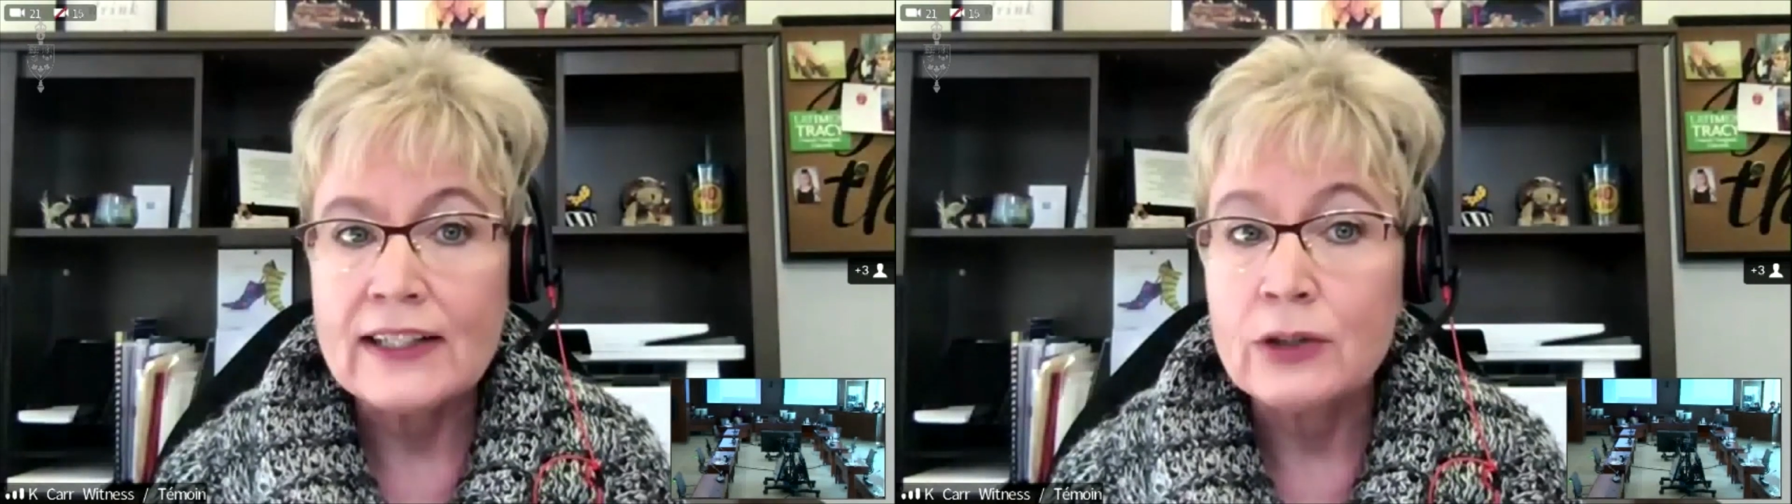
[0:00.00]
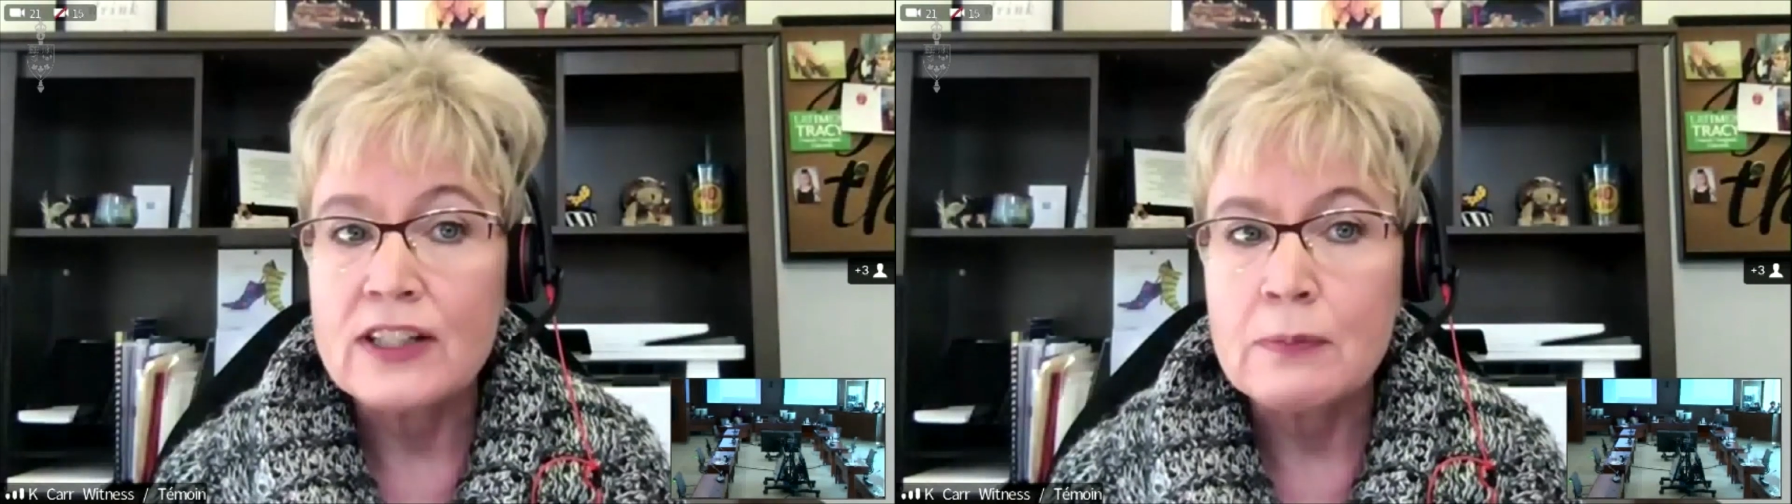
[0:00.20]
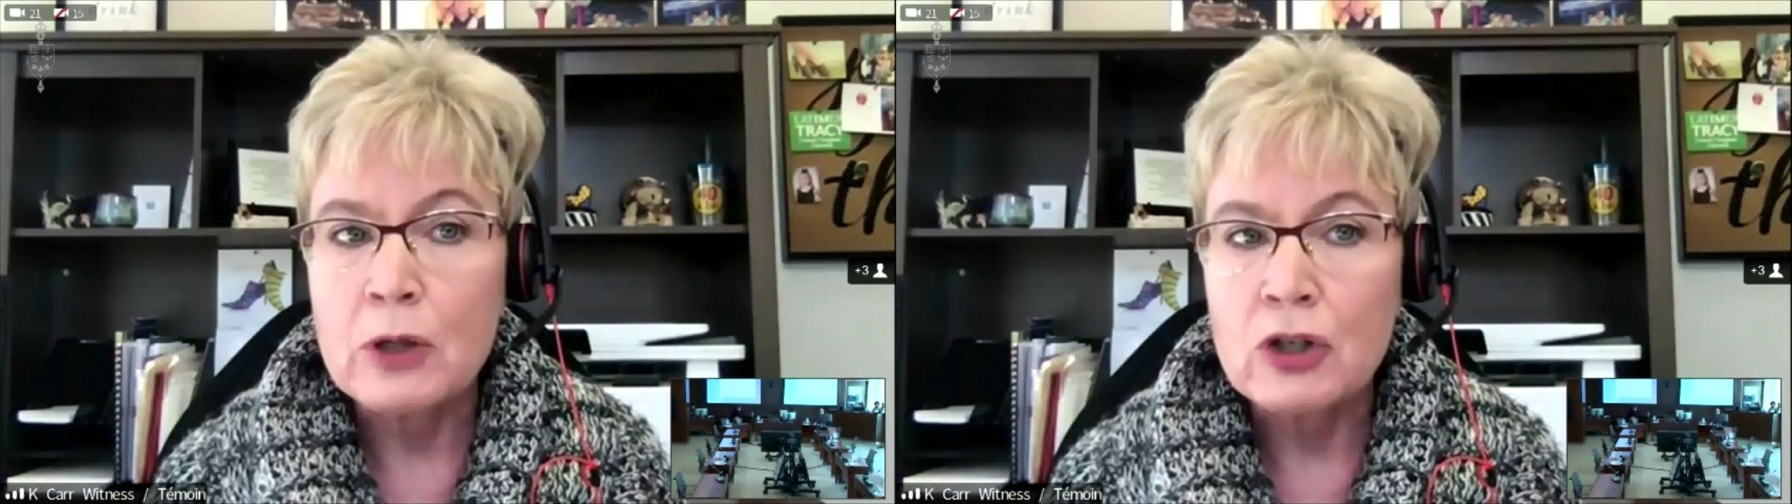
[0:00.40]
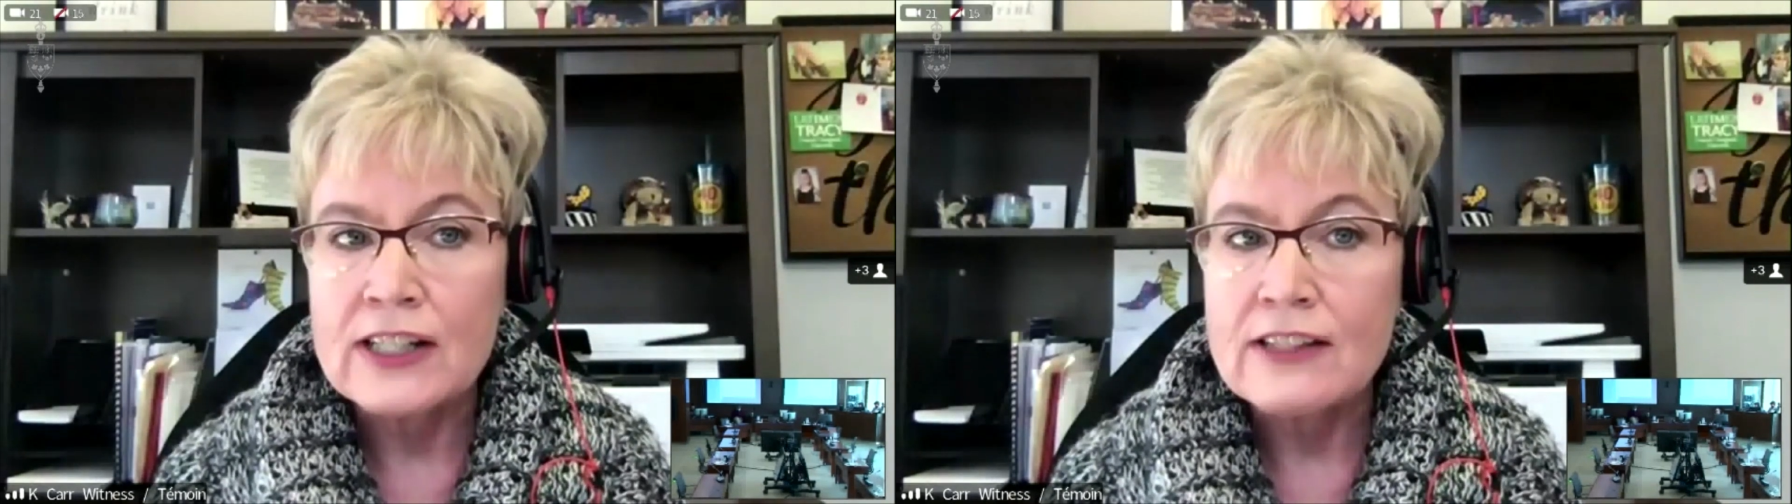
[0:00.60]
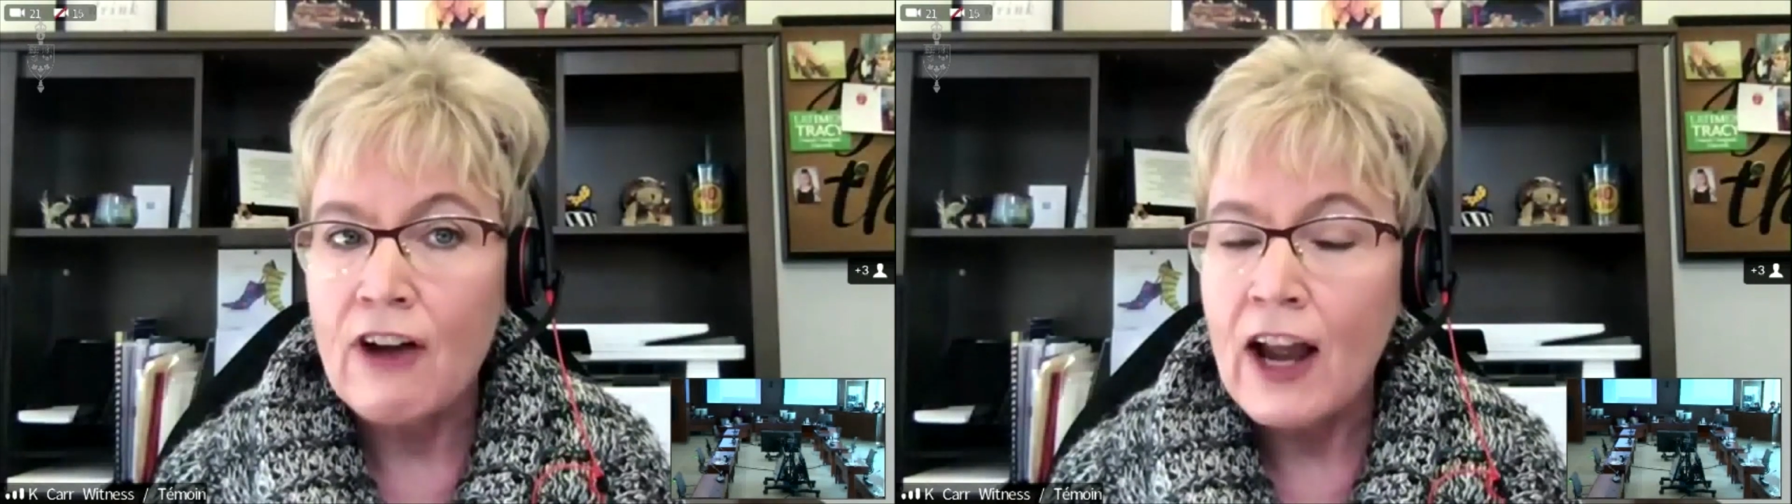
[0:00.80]
to
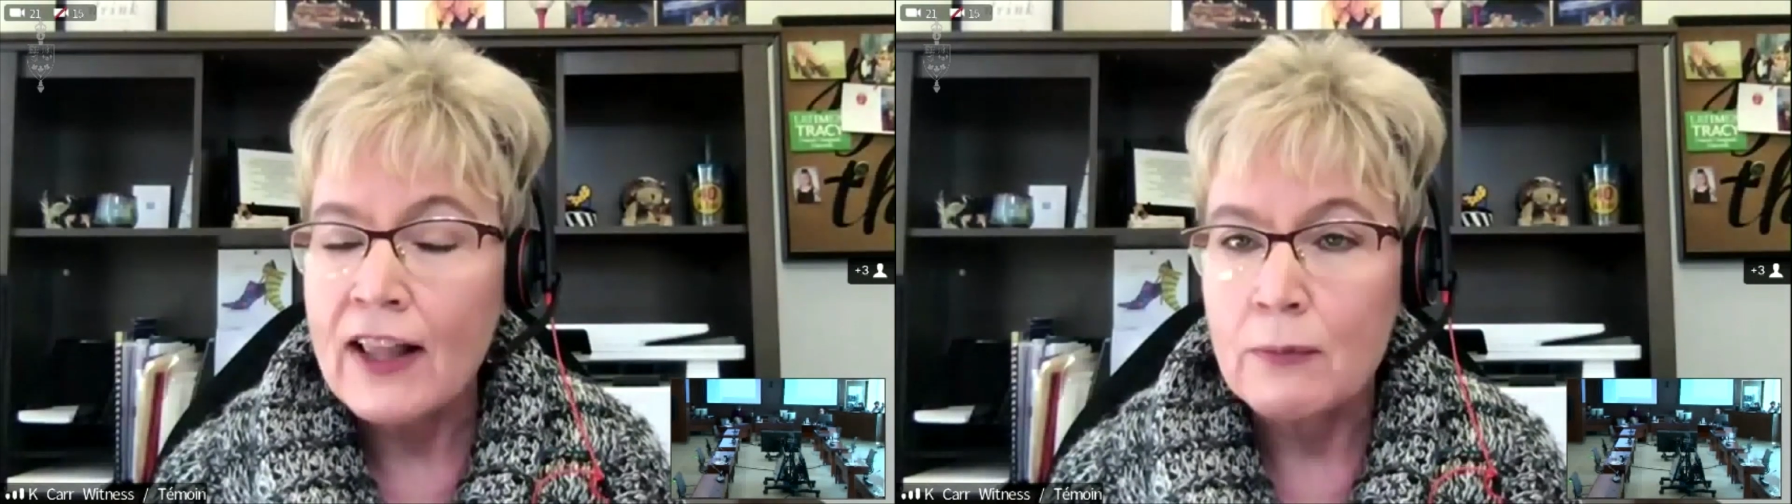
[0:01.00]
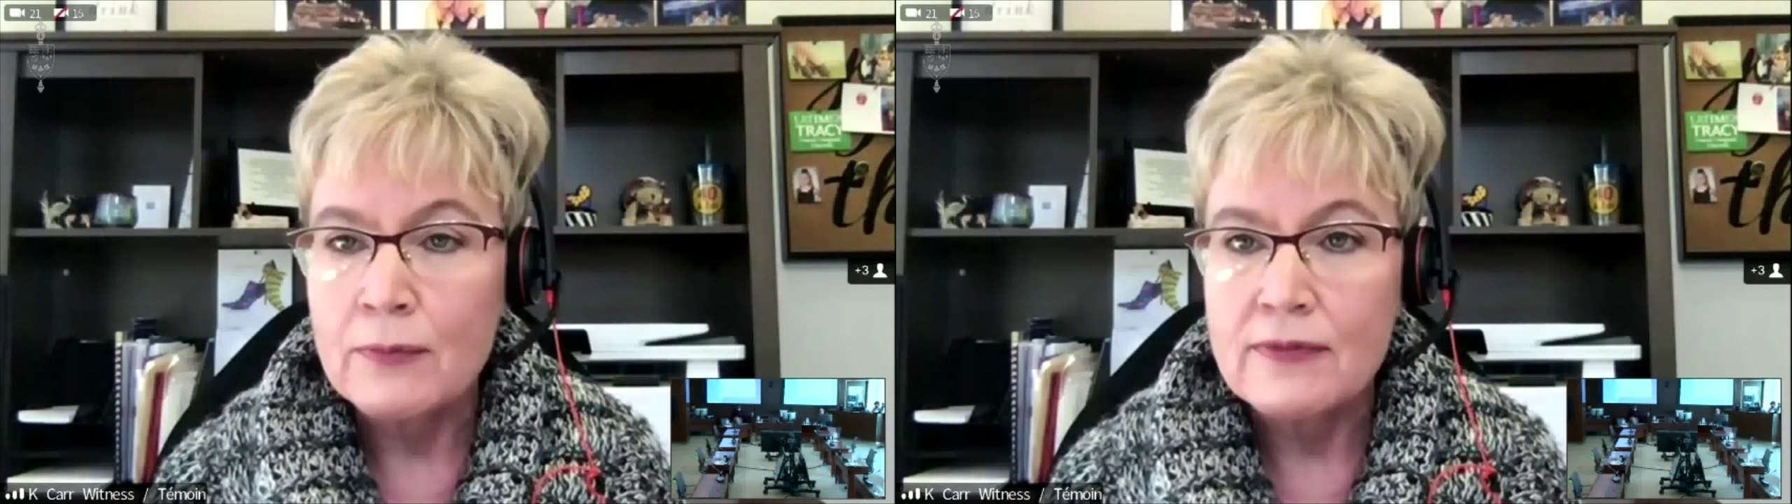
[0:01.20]
experience violence.